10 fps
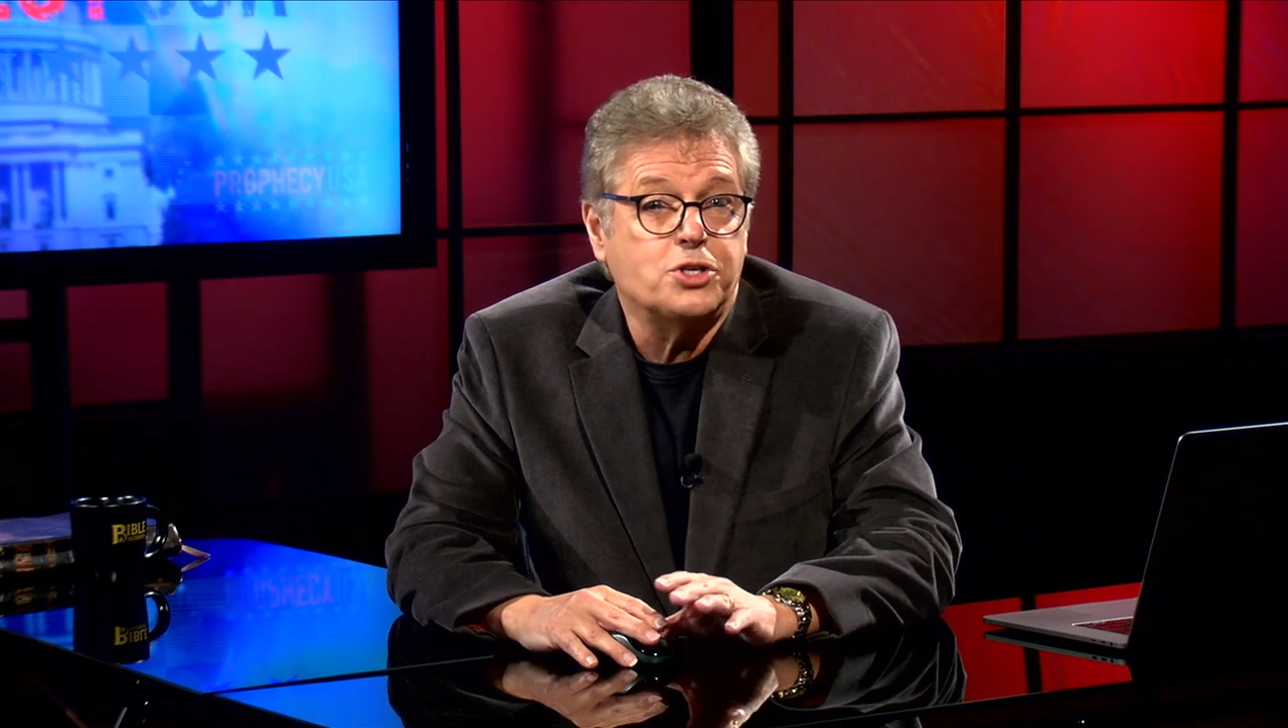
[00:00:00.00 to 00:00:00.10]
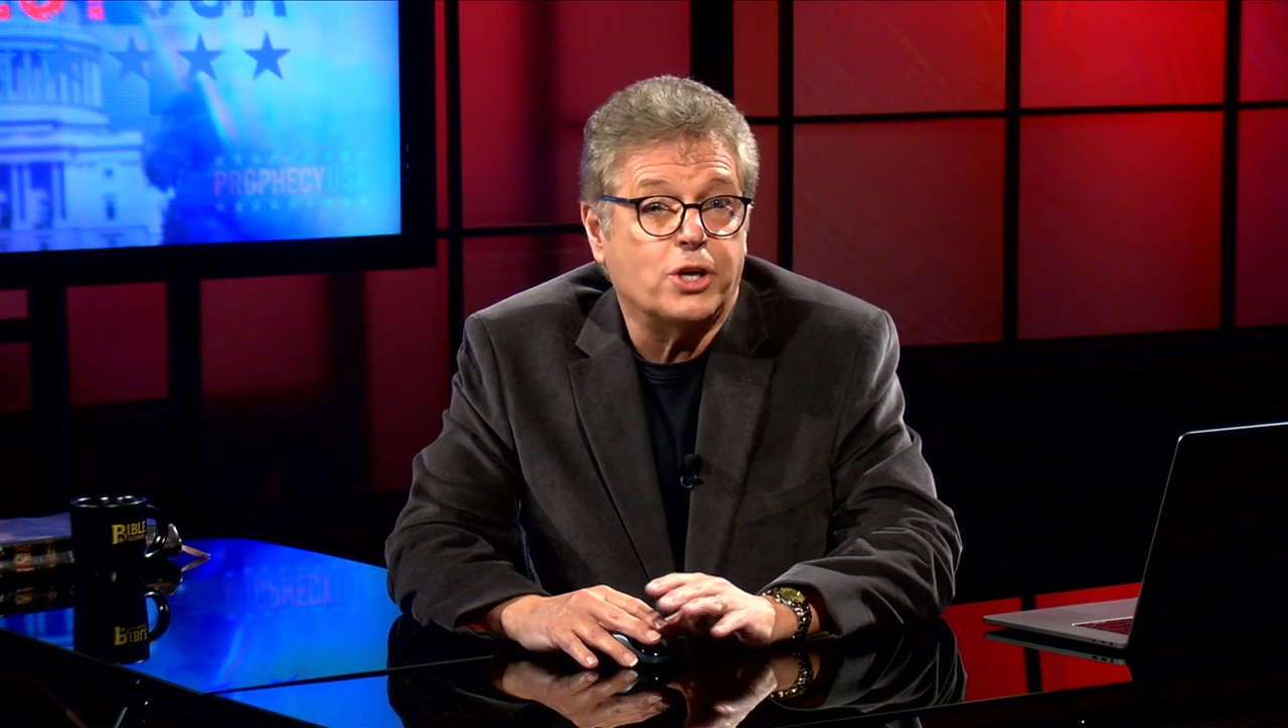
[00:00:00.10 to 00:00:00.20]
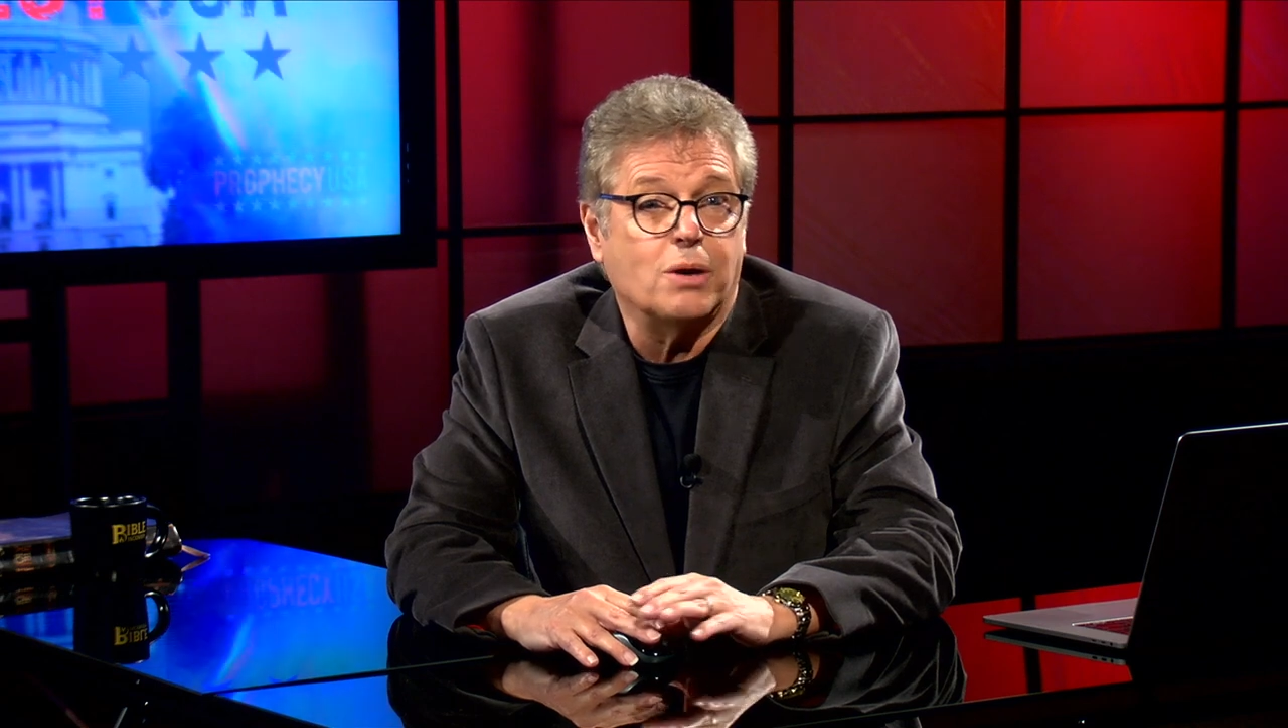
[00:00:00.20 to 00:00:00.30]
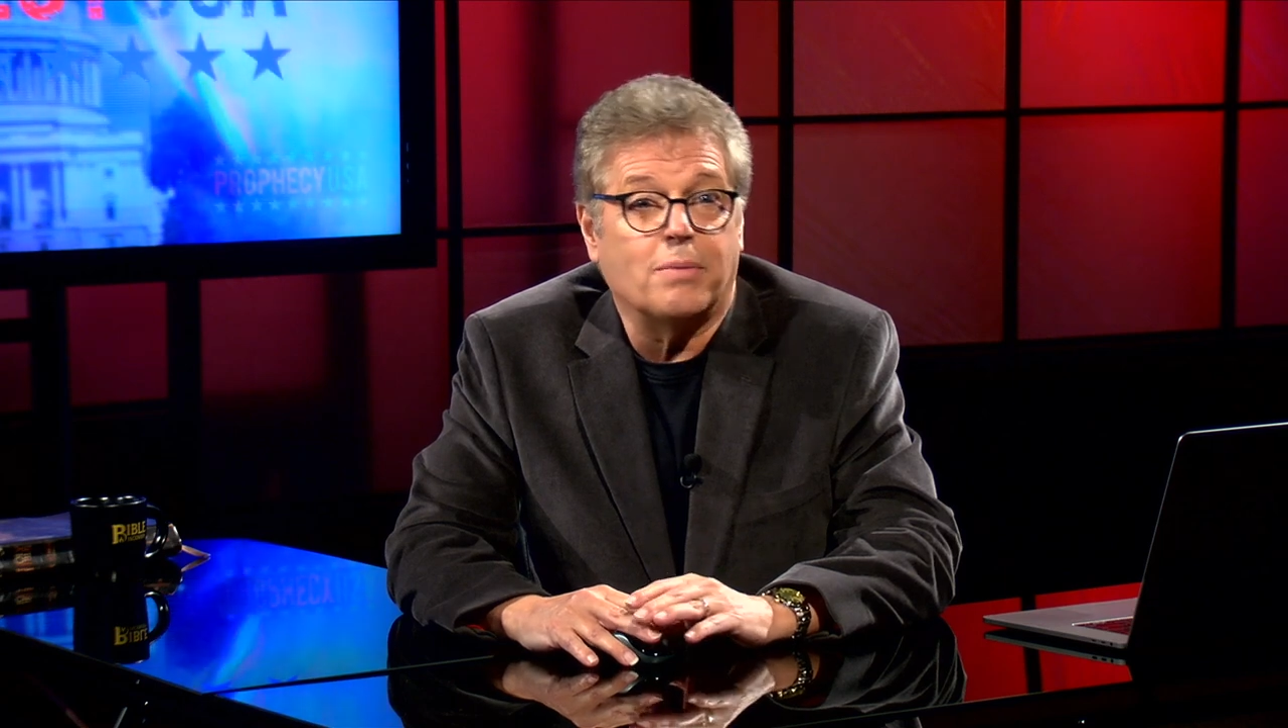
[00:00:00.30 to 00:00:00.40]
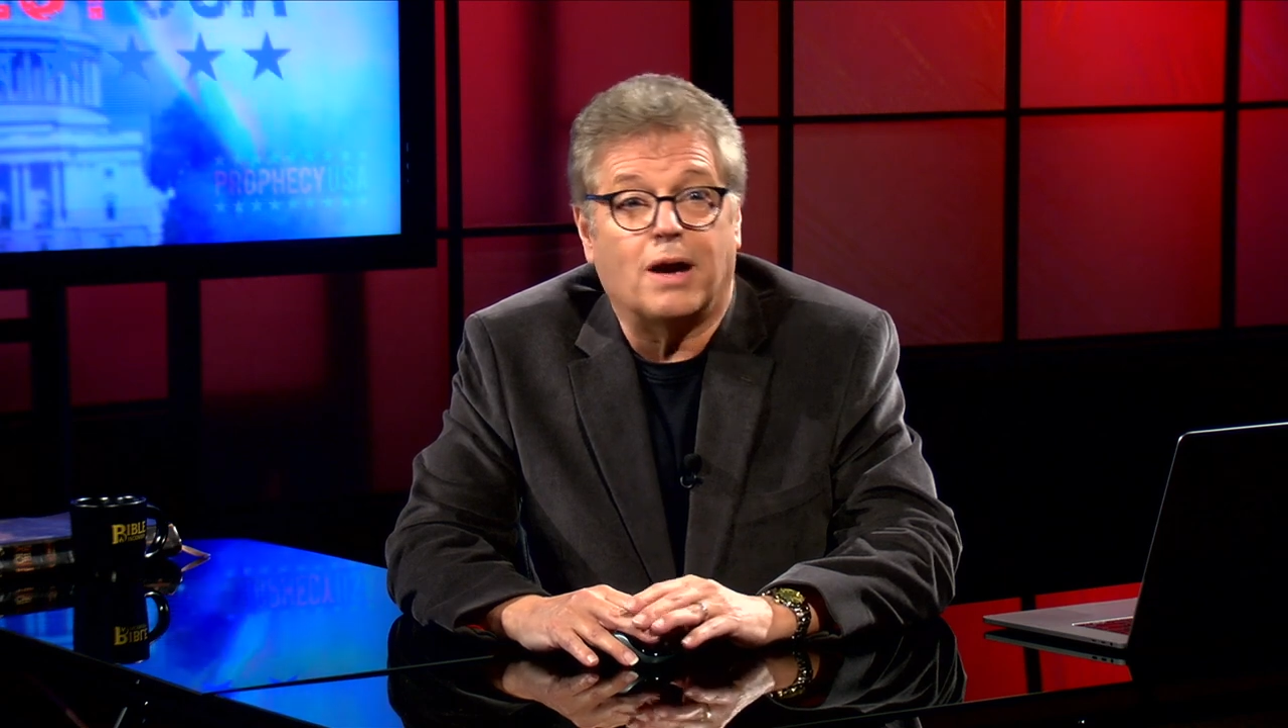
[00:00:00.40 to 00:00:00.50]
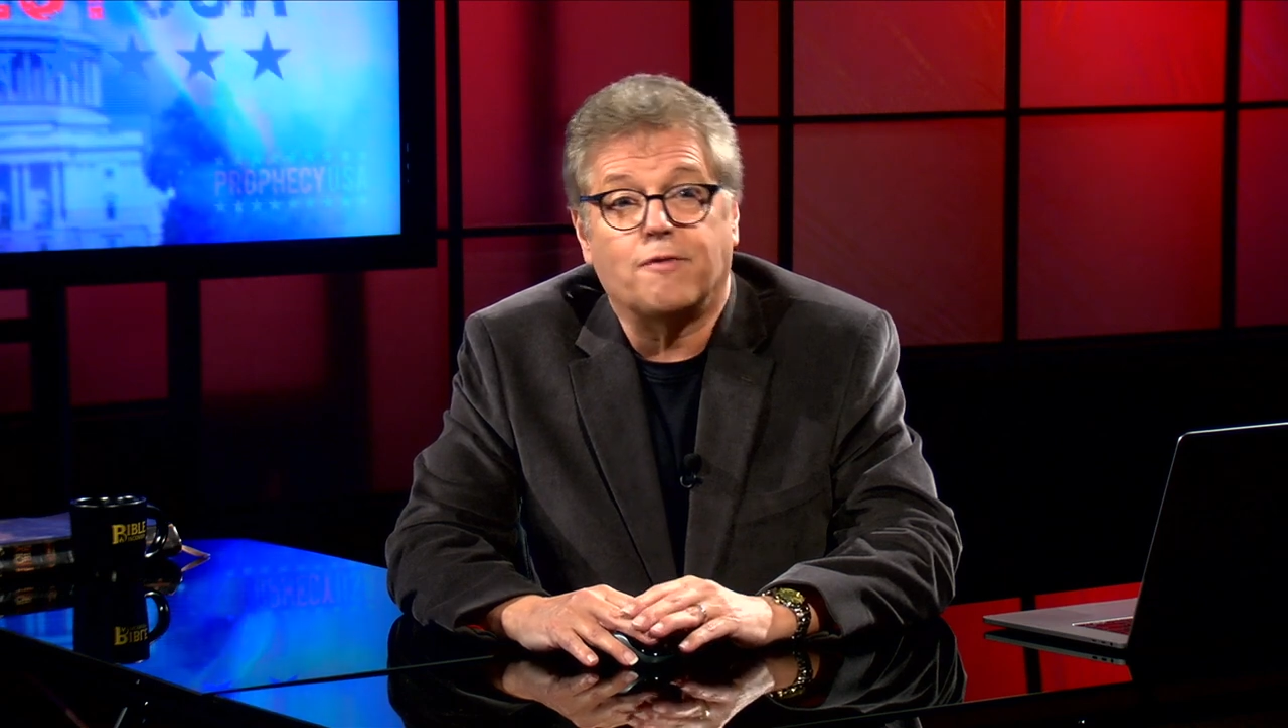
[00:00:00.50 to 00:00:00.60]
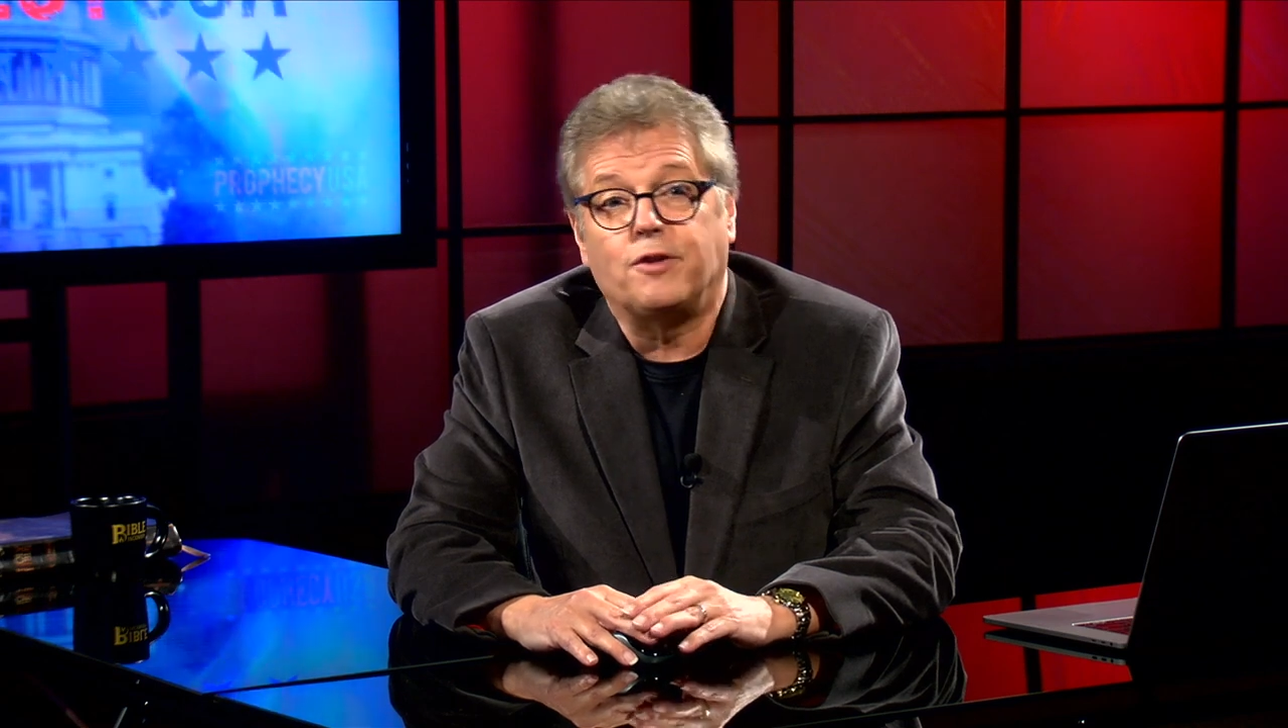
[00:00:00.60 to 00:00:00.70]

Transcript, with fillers: Jeremiah